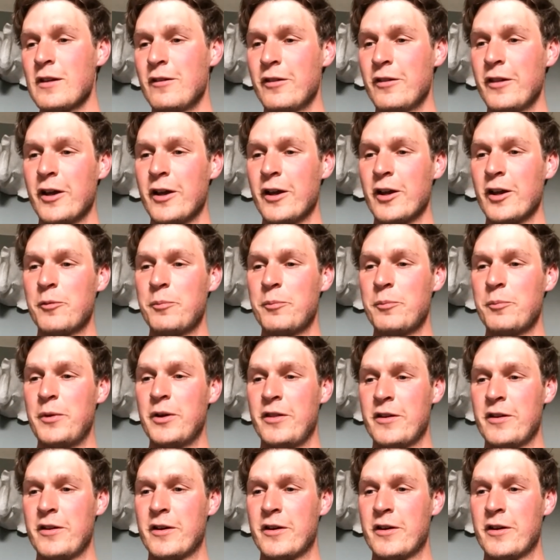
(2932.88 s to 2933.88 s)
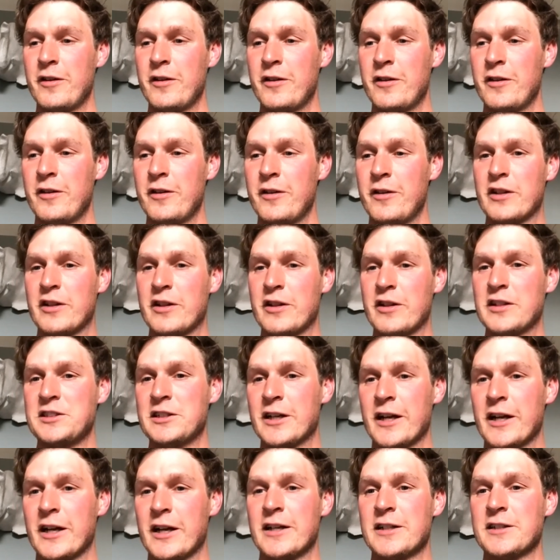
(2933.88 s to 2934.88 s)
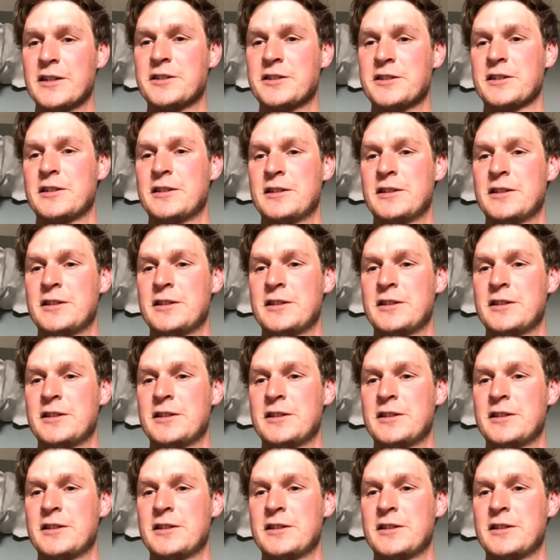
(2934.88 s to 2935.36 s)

the agenda for this year, I guess.